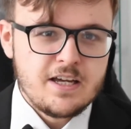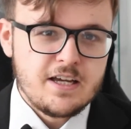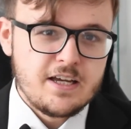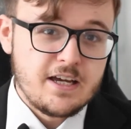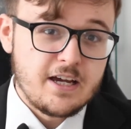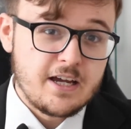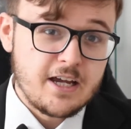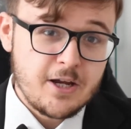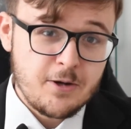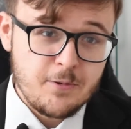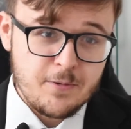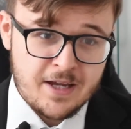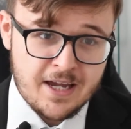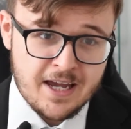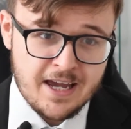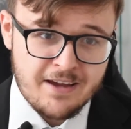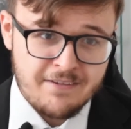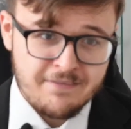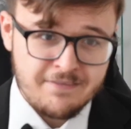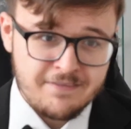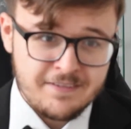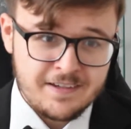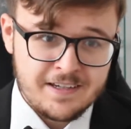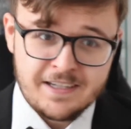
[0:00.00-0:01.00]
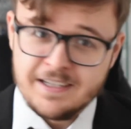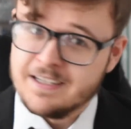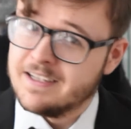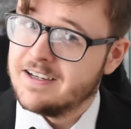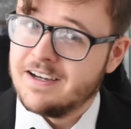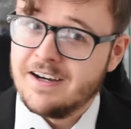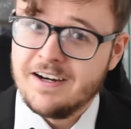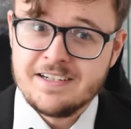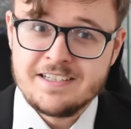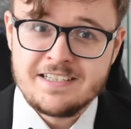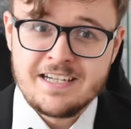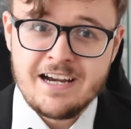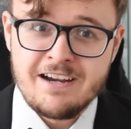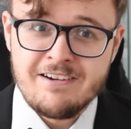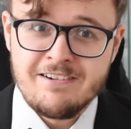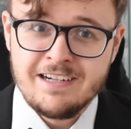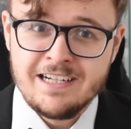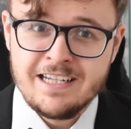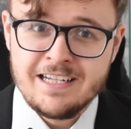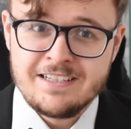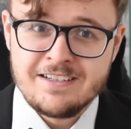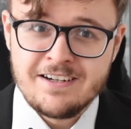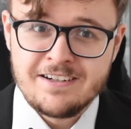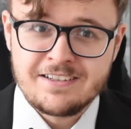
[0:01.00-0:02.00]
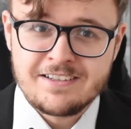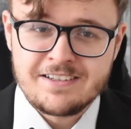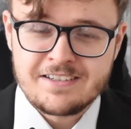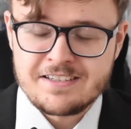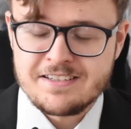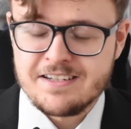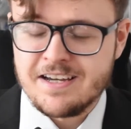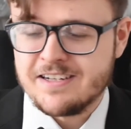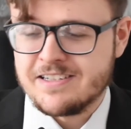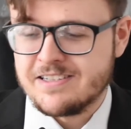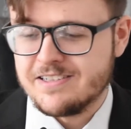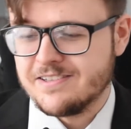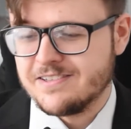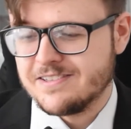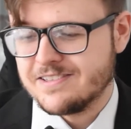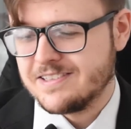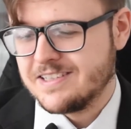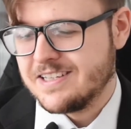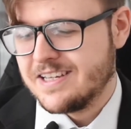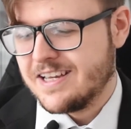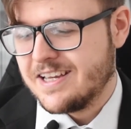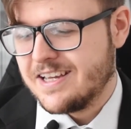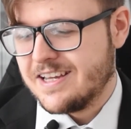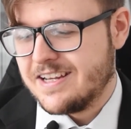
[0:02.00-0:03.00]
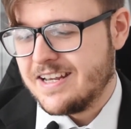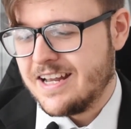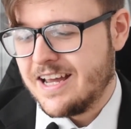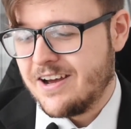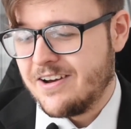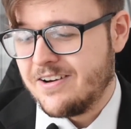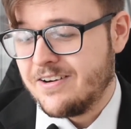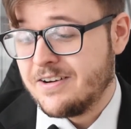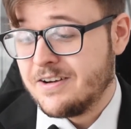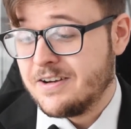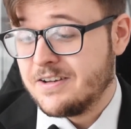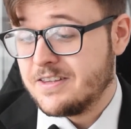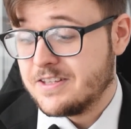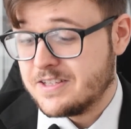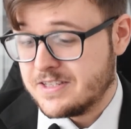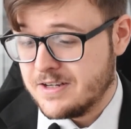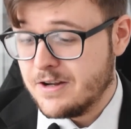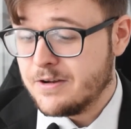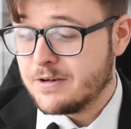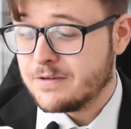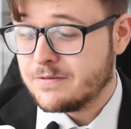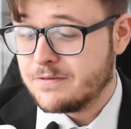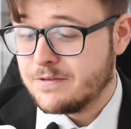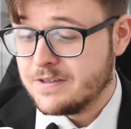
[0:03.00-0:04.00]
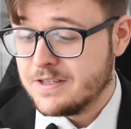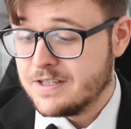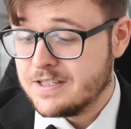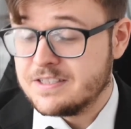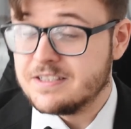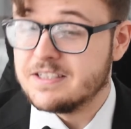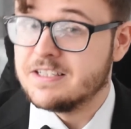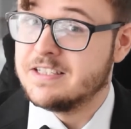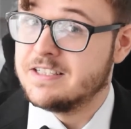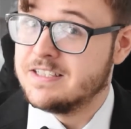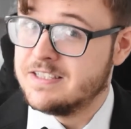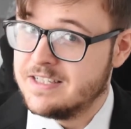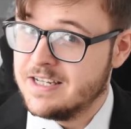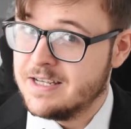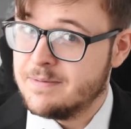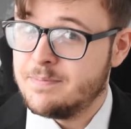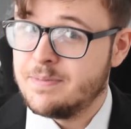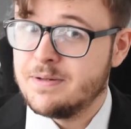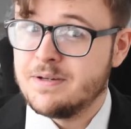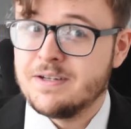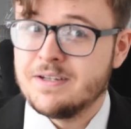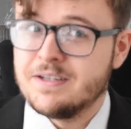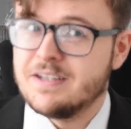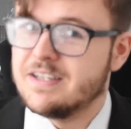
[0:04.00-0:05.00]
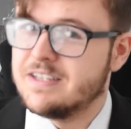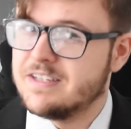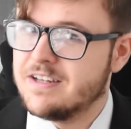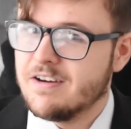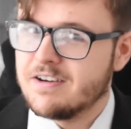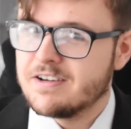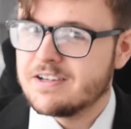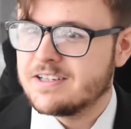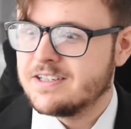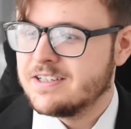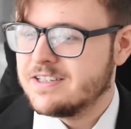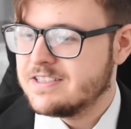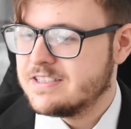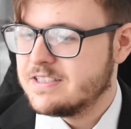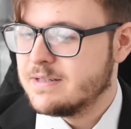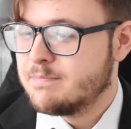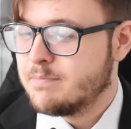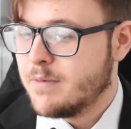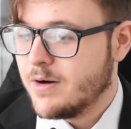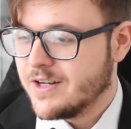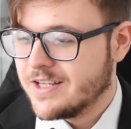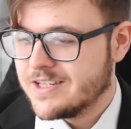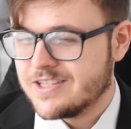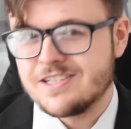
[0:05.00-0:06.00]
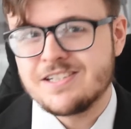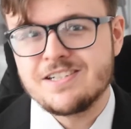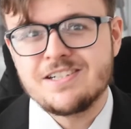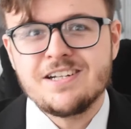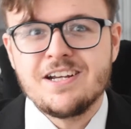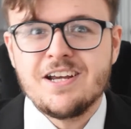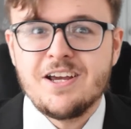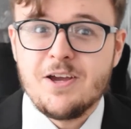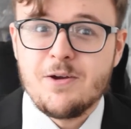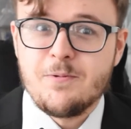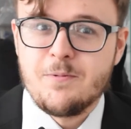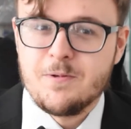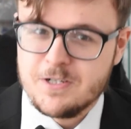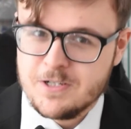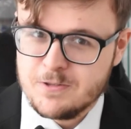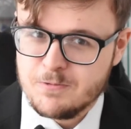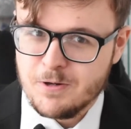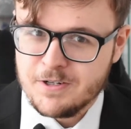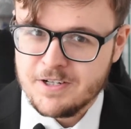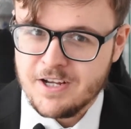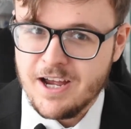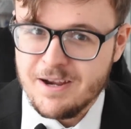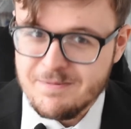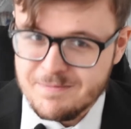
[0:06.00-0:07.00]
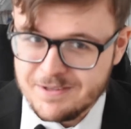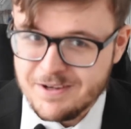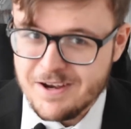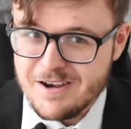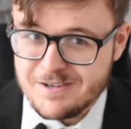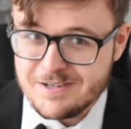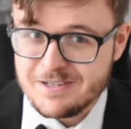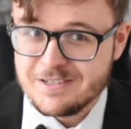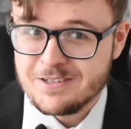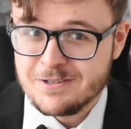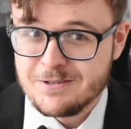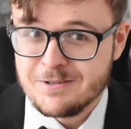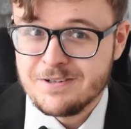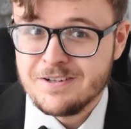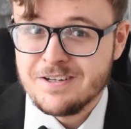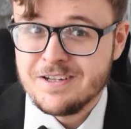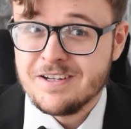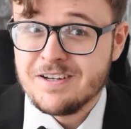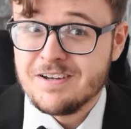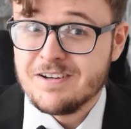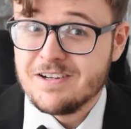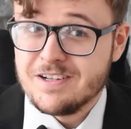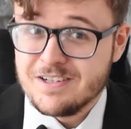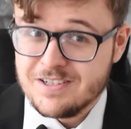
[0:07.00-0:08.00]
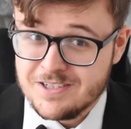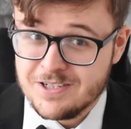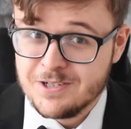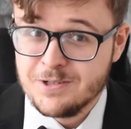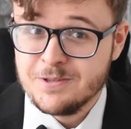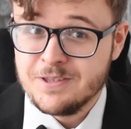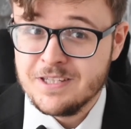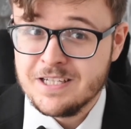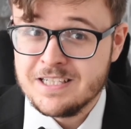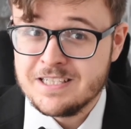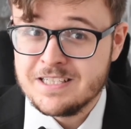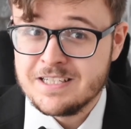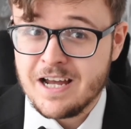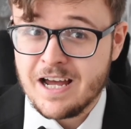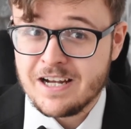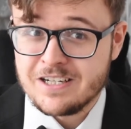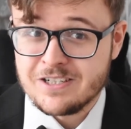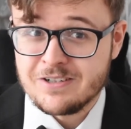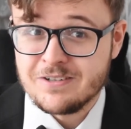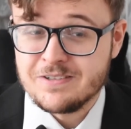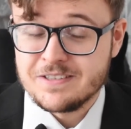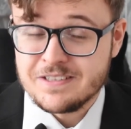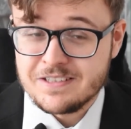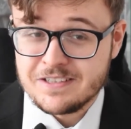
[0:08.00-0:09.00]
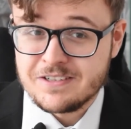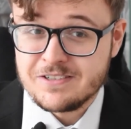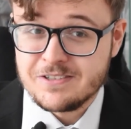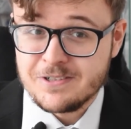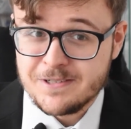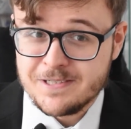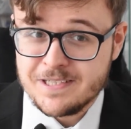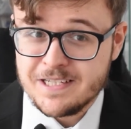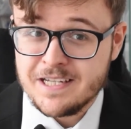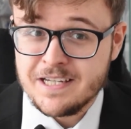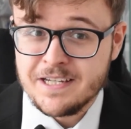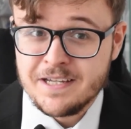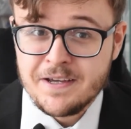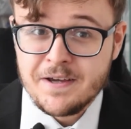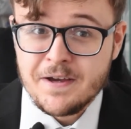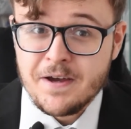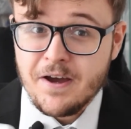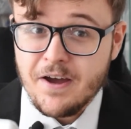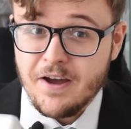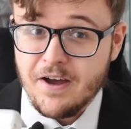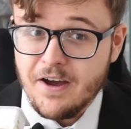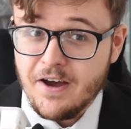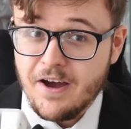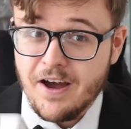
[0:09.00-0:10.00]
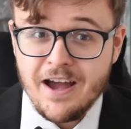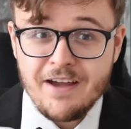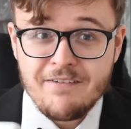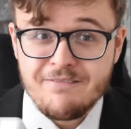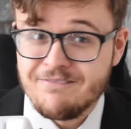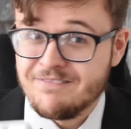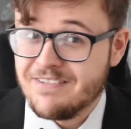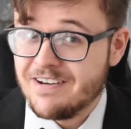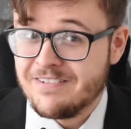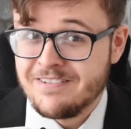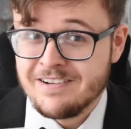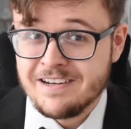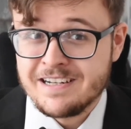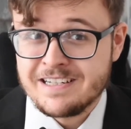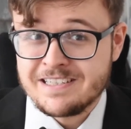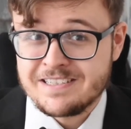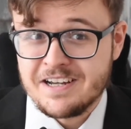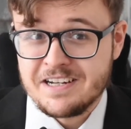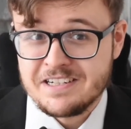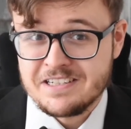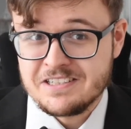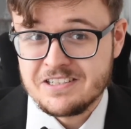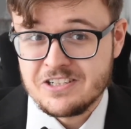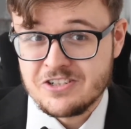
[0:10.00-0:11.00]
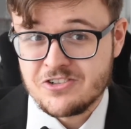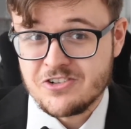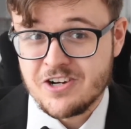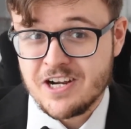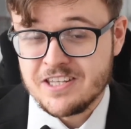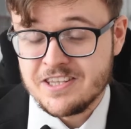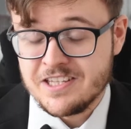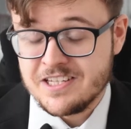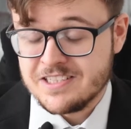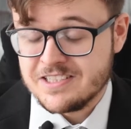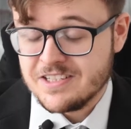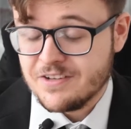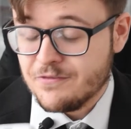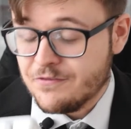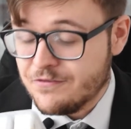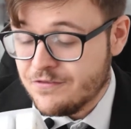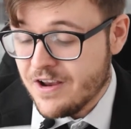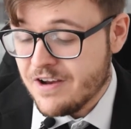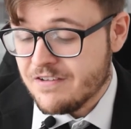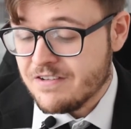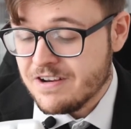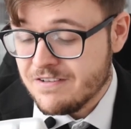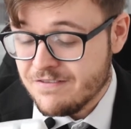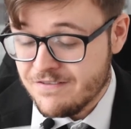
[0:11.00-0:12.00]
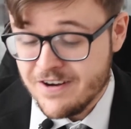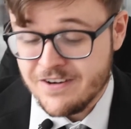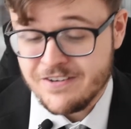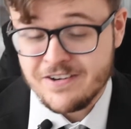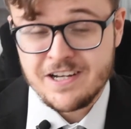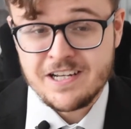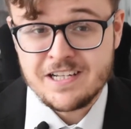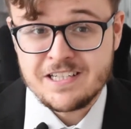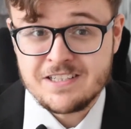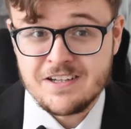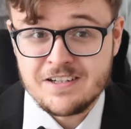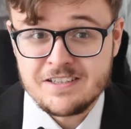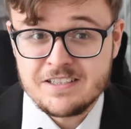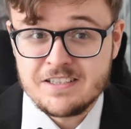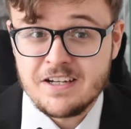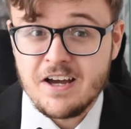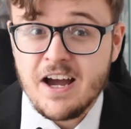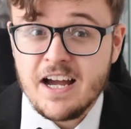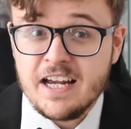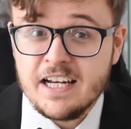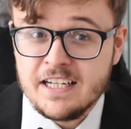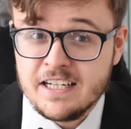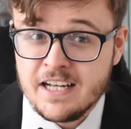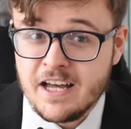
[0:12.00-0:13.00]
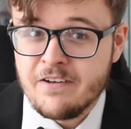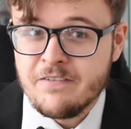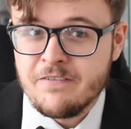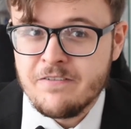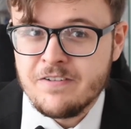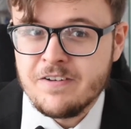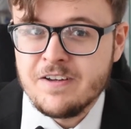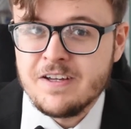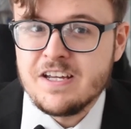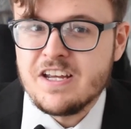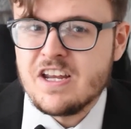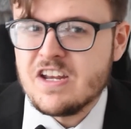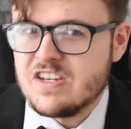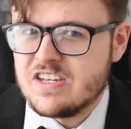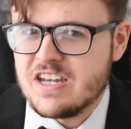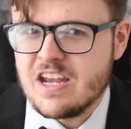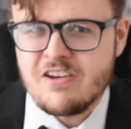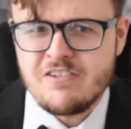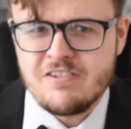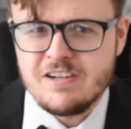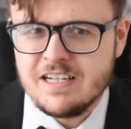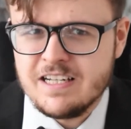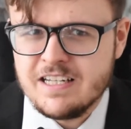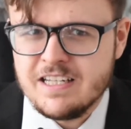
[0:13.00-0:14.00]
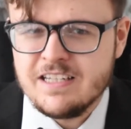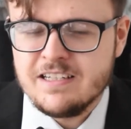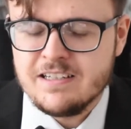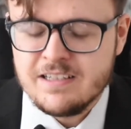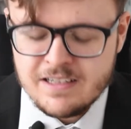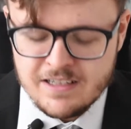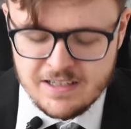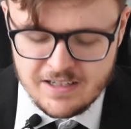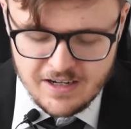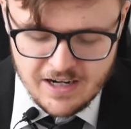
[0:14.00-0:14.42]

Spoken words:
And here we have our Dairylea Dunkers Nachos. Now, the slogan for this is Dip, Dunk, Demolish, which is what I'm going to do to these nachos. Because you see, I'm very excited to try these. Very, very excited. I love Dairylea.